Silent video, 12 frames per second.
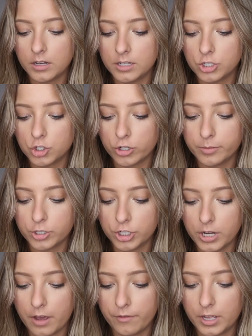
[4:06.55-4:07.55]

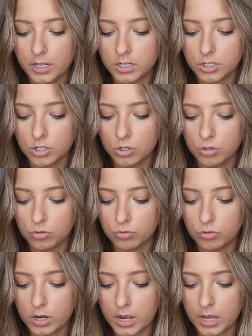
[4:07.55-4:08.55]
description of it,
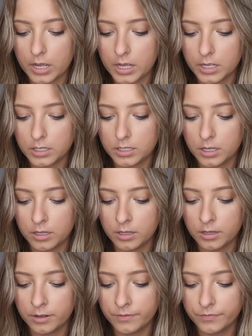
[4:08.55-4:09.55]
right
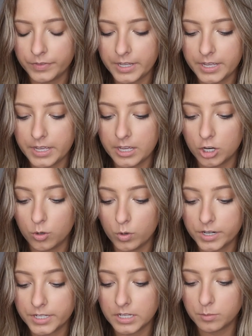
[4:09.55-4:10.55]
here
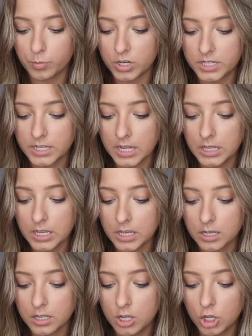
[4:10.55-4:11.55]
where it says preset
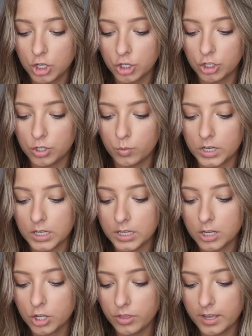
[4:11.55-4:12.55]
link, you're gonna wanna
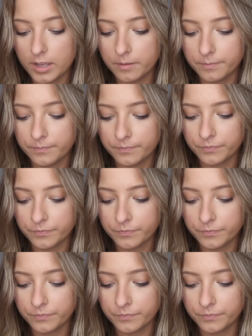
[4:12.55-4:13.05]
click on that.